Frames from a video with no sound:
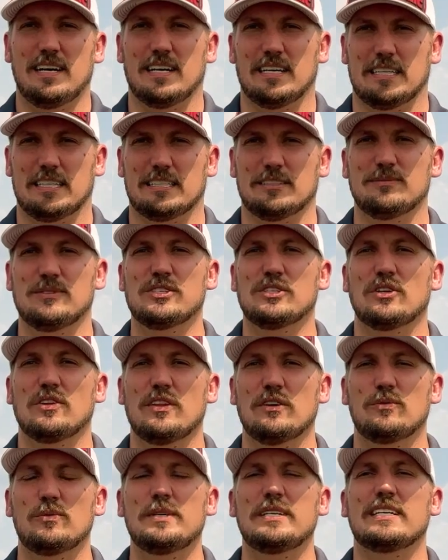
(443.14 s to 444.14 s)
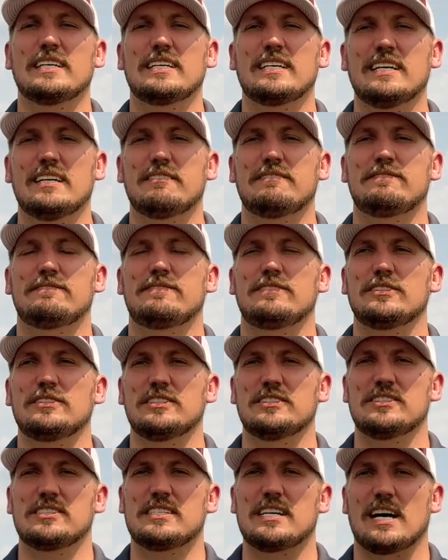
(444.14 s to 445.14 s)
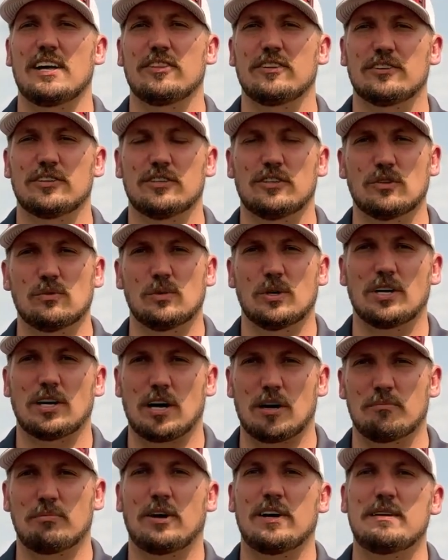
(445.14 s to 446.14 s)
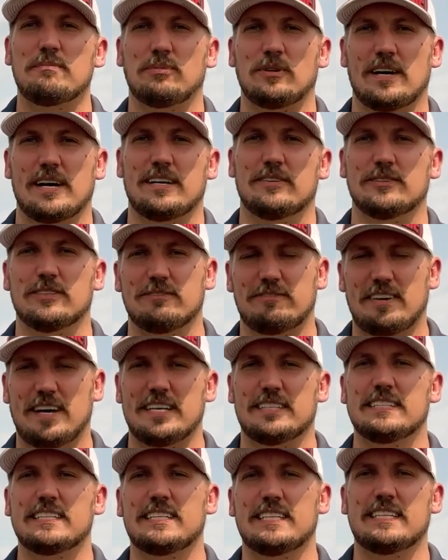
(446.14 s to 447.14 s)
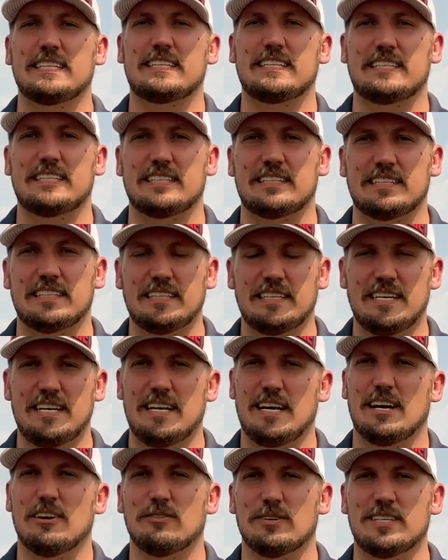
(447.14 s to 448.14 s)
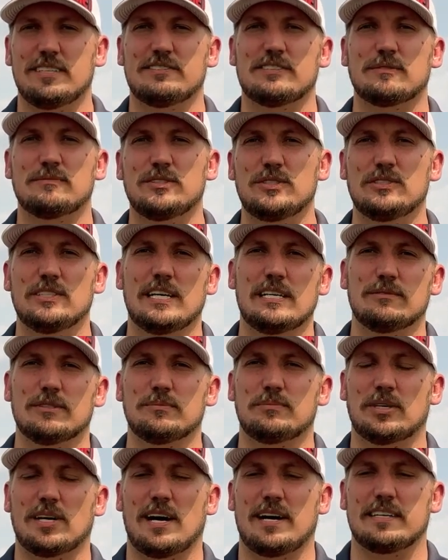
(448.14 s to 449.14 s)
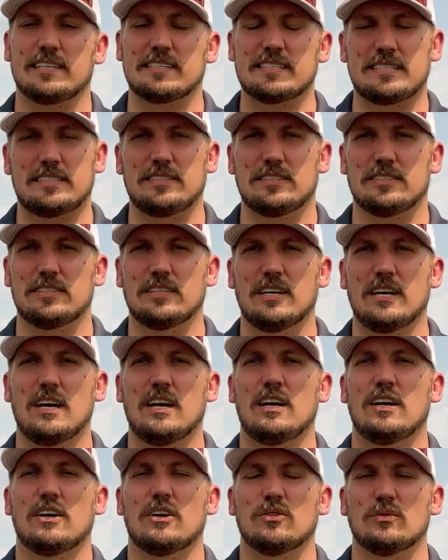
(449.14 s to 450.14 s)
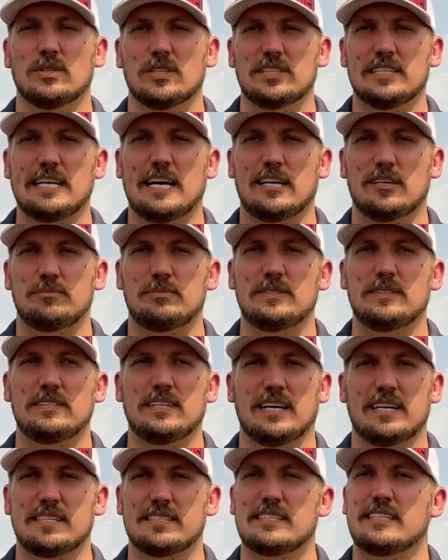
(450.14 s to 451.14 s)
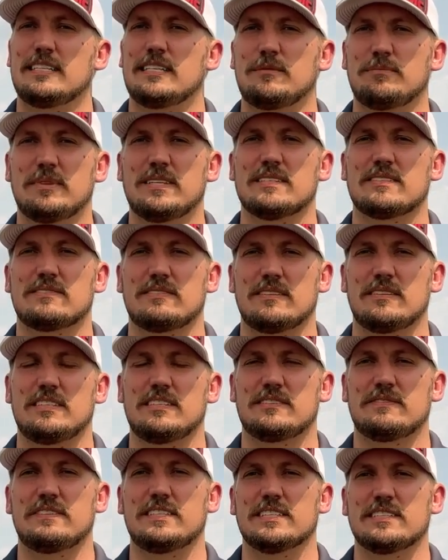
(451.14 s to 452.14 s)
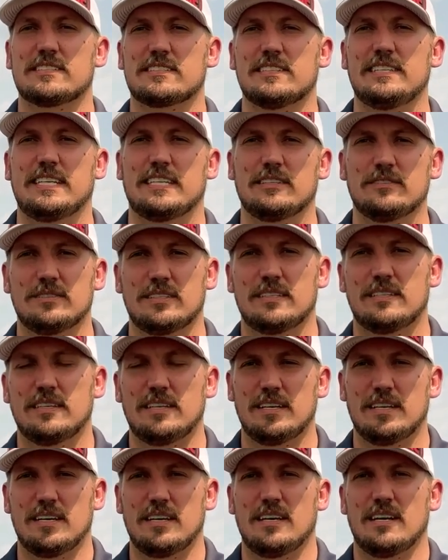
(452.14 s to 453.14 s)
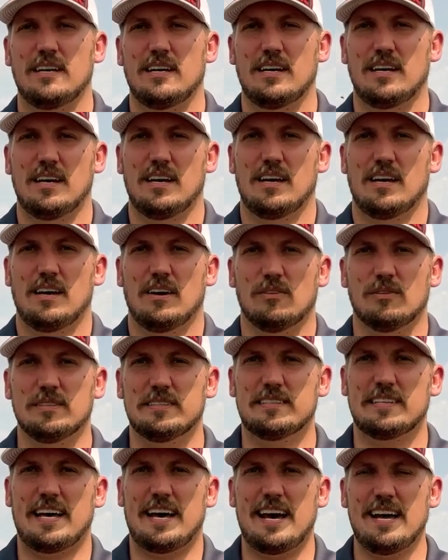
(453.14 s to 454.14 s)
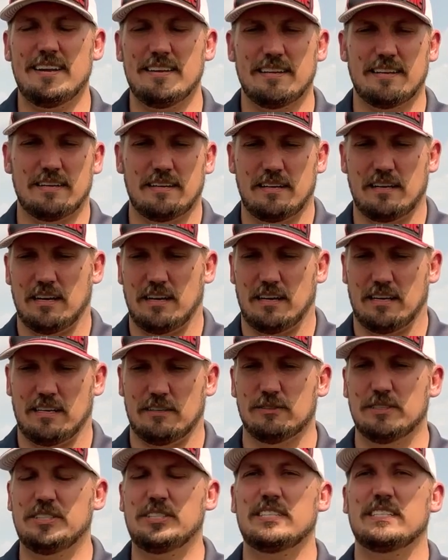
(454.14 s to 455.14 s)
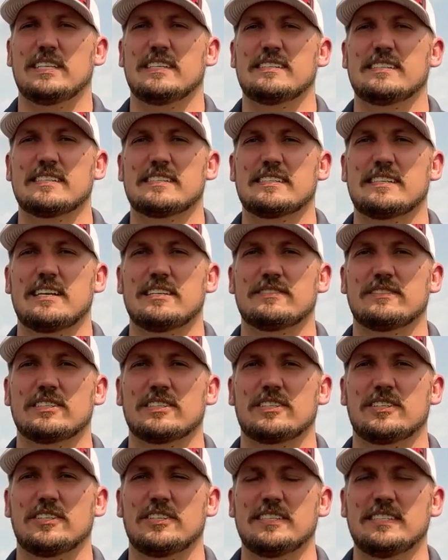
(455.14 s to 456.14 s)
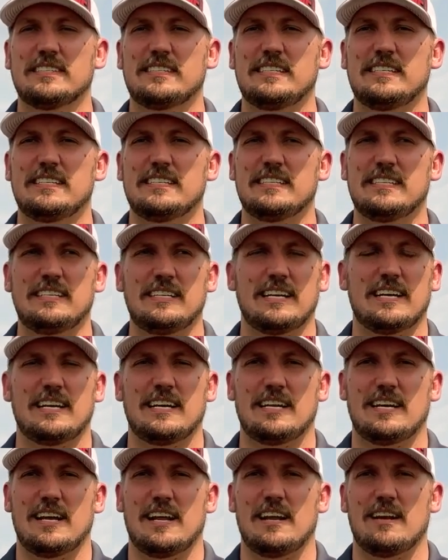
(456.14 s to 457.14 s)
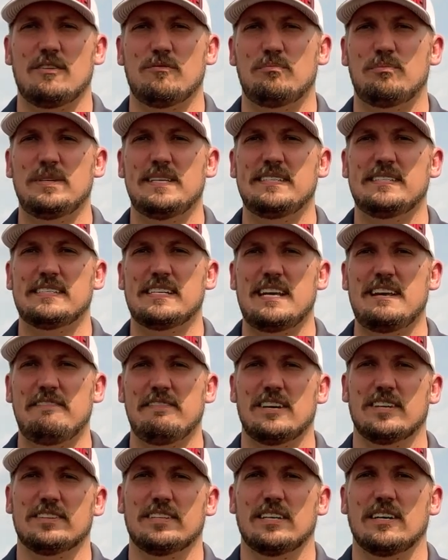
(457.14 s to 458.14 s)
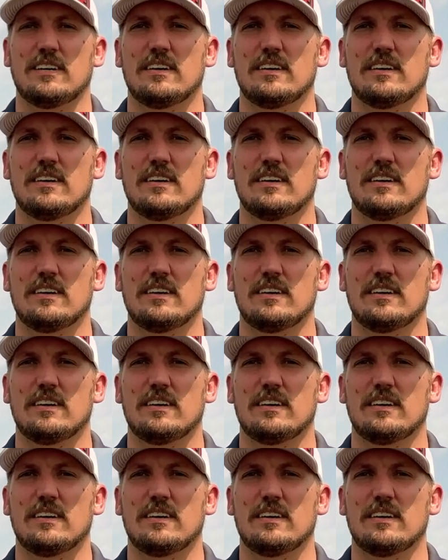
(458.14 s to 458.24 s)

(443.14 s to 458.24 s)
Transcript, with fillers: um, so that we can get a few years down the road where our pipeline will finally kick in and we'll have some new labeled products to really help you guys keep this, these fields clean. With that, I wish you a successful growing season and be safe out there.